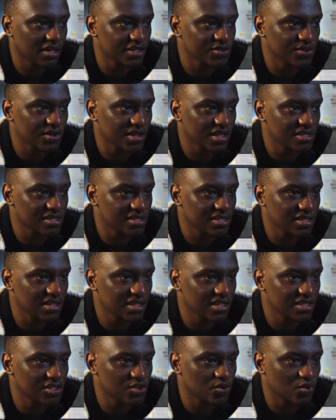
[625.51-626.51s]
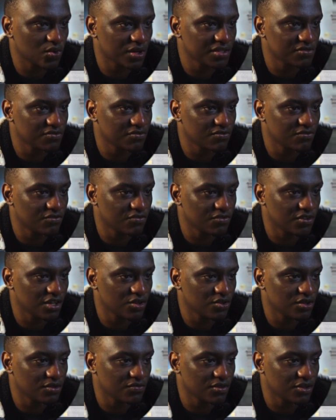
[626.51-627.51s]
As you can see, it's quite
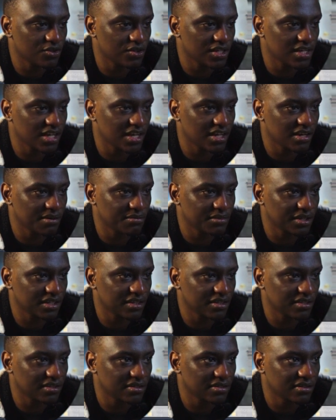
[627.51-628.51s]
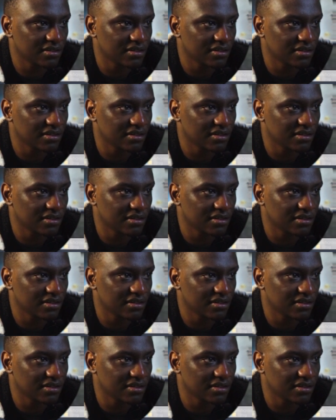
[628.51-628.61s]
very, very dynamic.